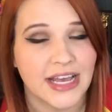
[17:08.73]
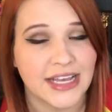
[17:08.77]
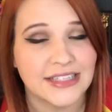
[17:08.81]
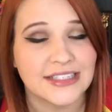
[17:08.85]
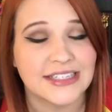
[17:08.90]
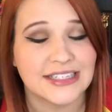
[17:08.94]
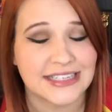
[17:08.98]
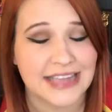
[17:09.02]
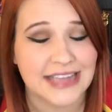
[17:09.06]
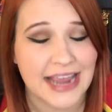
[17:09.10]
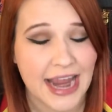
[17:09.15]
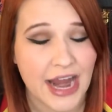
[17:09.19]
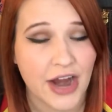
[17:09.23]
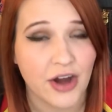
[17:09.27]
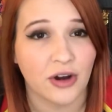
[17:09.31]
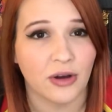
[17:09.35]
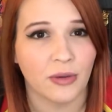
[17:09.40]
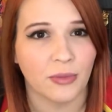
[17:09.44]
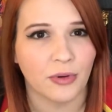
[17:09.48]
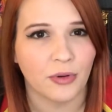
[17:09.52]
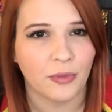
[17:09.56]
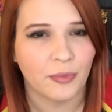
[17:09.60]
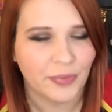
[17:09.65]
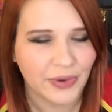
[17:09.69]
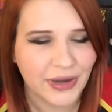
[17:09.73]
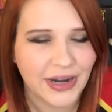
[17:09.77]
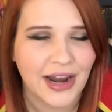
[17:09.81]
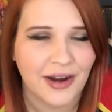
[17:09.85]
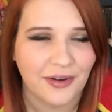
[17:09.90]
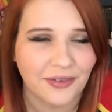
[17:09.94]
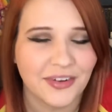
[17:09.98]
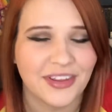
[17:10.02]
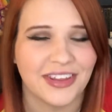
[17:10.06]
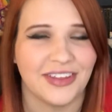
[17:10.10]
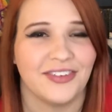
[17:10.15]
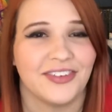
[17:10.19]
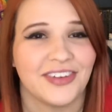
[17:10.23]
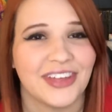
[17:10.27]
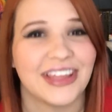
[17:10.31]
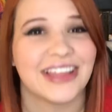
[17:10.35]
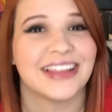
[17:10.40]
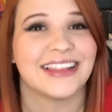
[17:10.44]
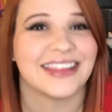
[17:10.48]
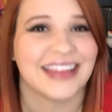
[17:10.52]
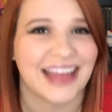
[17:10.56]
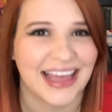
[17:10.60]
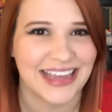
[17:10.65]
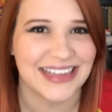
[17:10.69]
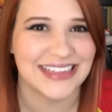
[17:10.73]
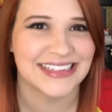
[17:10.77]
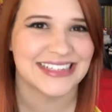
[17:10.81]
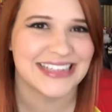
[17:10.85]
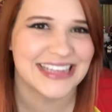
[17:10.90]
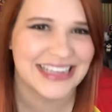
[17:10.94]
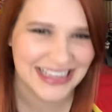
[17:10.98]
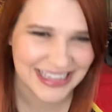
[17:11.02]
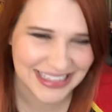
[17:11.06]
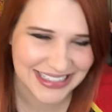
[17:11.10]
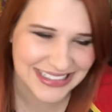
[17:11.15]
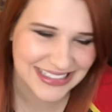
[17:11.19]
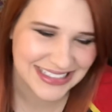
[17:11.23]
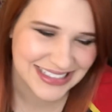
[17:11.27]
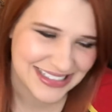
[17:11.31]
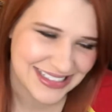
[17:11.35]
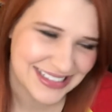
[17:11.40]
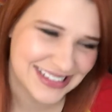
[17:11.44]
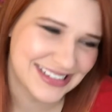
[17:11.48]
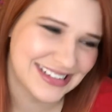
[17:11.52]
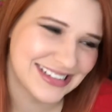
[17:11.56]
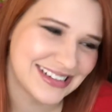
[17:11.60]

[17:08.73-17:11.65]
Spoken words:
It's terrible, but I really, really liked it.